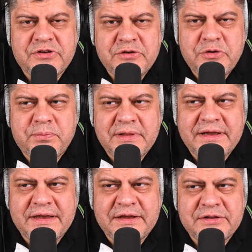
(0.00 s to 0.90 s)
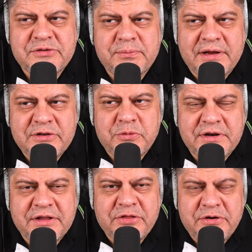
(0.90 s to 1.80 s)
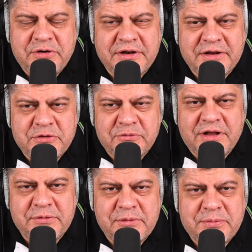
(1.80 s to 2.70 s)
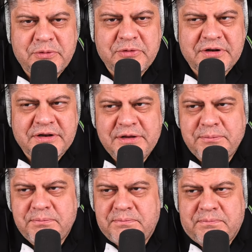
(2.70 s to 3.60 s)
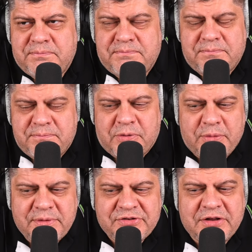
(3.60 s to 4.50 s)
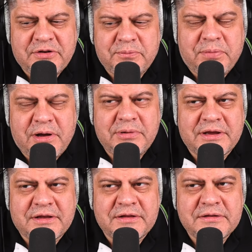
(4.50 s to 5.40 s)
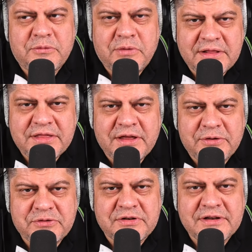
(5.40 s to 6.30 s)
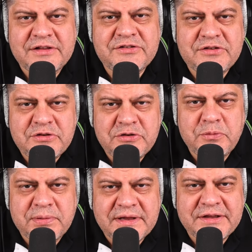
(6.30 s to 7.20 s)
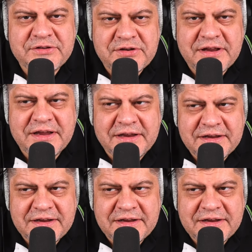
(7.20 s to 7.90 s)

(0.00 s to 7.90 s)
new planes by 2030 to Vladimir Putin. He promised that on public. 1,000. That's two planes a day.